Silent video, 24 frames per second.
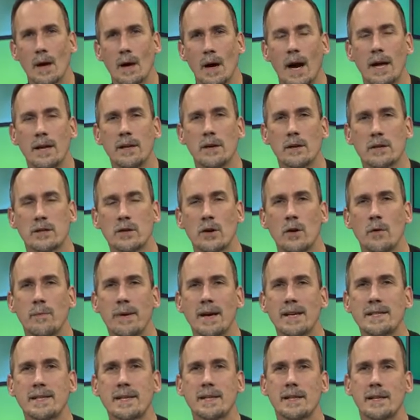I know. So
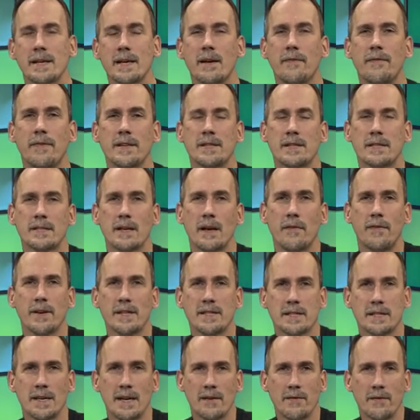basically, if it's if
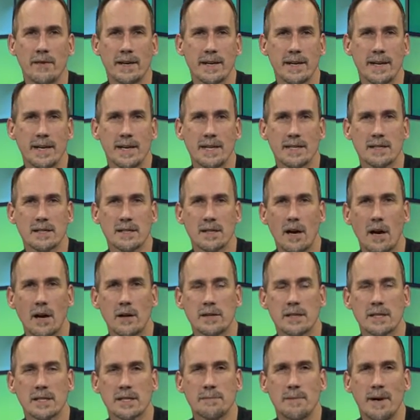it's covering his
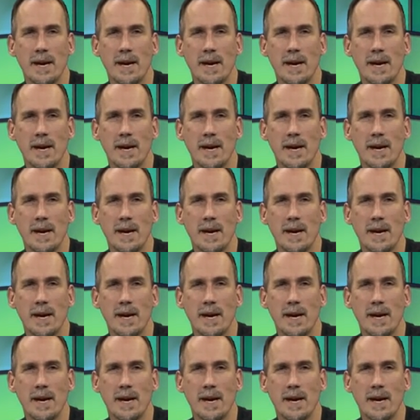largest